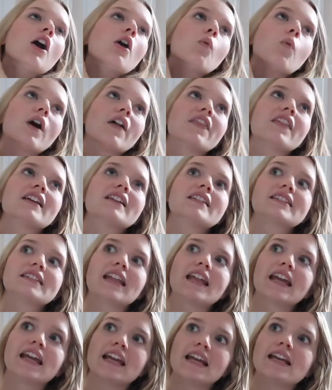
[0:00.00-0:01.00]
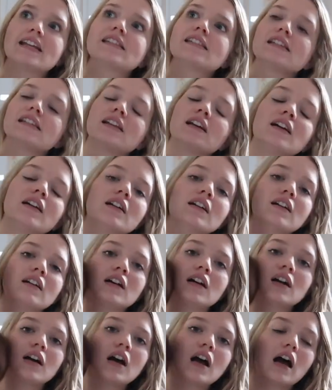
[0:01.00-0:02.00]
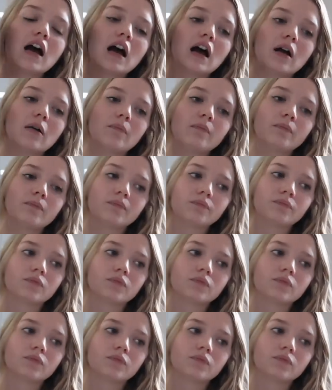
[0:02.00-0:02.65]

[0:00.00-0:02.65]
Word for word: what this thing is, and um,